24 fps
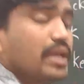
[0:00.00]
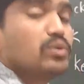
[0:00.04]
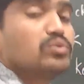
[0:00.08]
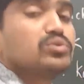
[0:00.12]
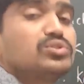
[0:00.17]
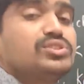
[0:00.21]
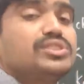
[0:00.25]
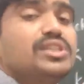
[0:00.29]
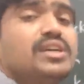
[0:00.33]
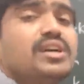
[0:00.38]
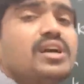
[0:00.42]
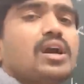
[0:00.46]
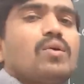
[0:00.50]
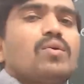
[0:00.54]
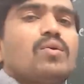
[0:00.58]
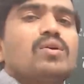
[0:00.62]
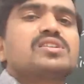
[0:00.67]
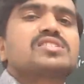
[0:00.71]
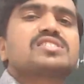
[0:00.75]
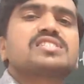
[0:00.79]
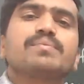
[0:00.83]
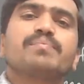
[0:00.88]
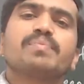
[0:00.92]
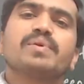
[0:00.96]
using cover
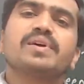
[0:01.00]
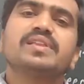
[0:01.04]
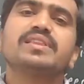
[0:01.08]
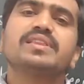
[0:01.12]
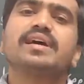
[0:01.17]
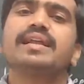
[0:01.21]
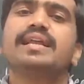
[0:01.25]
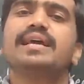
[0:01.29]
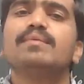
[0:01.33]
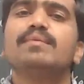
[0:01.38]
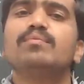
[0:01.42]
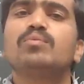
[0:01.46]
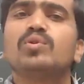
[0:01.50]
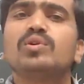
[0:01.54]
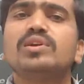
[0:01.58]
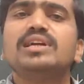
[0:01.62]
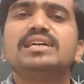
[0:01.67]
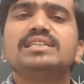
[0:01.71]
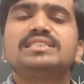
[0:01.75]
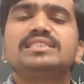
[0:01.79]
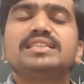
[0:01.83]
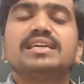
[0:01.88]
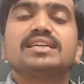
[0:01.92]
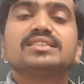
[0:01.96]
slip, in the name only
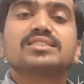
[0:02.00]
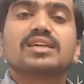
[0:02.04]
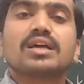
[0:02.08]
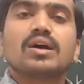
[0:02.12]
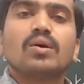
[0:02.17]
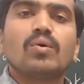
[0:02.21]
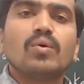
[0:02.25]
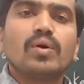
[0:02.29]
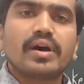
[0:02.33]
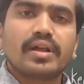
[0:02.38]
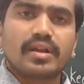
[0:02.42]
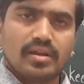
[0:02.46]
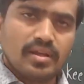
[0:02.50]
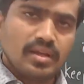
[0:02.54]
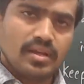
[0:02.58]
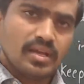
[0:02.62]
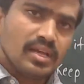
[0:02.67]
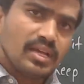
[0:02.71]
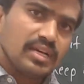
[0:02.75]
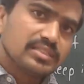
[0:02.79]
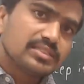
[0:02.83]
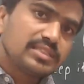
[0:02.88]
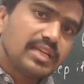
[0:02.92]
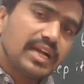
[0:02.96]
it says
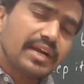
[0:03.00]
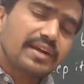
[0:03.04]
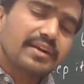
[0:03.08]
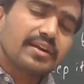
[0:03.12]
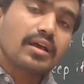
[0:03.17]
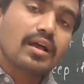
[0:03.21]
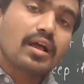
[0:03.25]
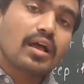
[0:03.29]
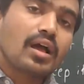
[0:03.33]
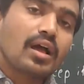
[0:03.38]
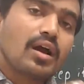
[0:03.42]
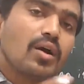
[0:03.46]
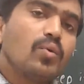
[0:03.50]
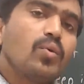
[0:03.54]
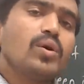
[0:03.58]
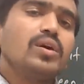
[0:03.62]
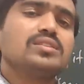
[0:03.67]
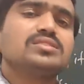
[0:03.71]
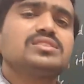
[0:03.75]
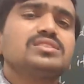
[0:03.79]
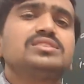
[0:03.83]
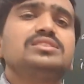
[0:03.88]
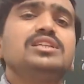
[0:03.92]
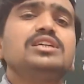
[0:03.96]
cover, that
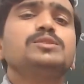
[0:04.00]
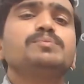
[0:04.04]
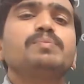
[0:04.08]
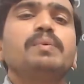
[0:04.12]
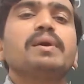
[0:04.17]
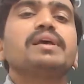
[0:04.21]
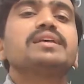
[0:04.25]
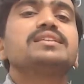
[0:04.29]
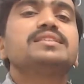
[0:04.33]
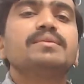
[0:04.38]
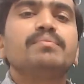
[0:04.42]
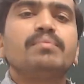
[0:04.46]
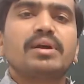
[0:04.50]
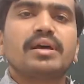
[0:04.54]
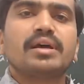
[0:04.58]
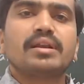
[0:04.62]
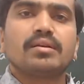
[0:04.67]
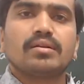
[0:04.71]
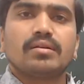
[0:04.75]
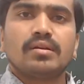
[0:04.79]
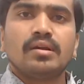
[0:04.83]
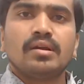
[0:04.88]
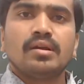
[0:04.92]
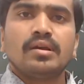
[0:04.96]
covers the
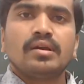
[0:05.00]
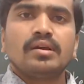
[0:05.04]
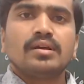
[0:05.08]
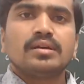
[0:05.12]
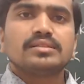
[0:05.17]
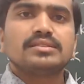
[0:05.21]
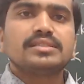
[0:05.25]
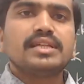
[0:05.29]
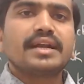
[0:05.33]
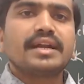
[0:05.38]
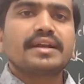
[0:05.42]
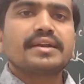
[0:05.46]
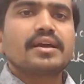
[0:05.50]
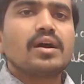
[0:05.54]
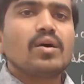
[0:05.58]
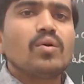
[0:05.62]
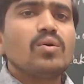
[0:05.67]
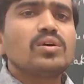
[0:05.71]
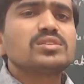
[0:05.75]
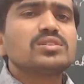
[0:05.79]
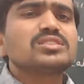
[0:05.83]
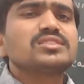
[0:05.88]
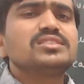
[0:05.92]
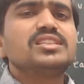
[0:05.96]
specimen, that
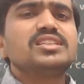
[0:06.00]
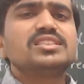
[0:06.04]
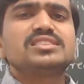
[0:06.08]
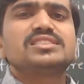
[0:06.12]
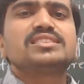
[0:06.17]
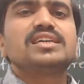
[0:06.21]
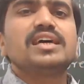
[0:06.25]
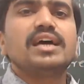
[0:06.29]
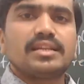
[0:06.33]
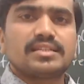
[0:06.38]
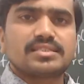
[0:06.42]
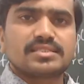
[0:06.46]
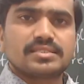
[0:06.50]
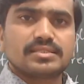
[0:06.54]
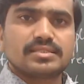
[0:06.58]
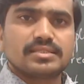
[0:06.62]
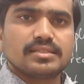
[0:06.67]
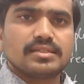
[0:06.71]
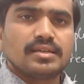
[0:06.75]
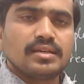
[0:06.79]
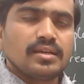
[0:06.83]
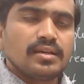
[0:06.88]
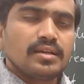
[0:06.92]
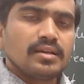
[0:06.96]
covers the cells,
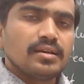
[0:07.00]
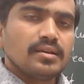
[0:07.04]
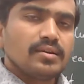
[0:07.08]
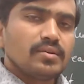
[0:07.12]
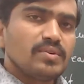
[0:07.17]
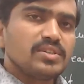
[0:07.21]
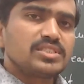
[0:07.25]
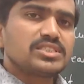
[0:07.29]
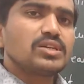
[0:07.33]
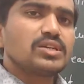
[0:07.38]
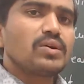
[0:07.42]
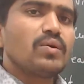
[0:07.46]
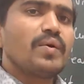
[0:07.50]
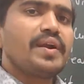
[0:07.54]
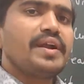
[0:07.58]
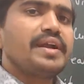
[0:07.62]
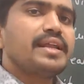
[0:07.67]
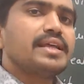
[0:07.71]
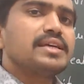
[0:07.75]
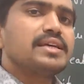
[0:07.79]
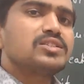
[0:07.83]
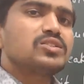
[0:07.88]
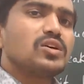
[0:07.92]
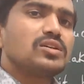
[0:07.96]
whichever it
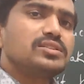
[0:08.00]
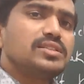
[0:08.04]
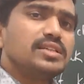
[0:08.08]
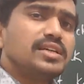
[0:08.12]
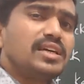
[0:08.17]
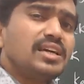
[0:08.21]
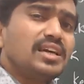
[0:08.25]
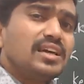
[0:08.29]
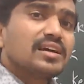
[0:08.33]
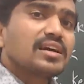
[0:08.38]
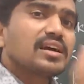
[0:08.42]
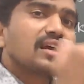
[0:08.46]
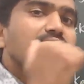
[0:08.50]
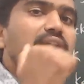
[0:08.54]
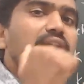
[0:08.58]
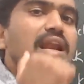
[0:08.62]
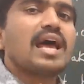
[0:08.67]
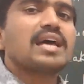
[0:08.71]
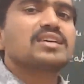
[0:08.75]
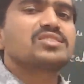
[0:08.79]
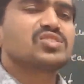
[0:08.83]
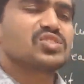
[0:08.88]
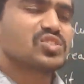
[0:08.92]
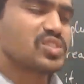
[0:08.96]
is on the
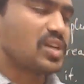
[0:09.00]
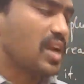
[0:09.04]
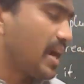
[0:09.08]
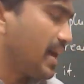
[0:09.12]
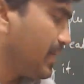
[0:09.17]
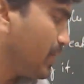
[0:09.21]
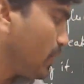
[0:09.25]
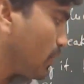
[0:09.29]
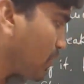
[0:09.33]
glass slide.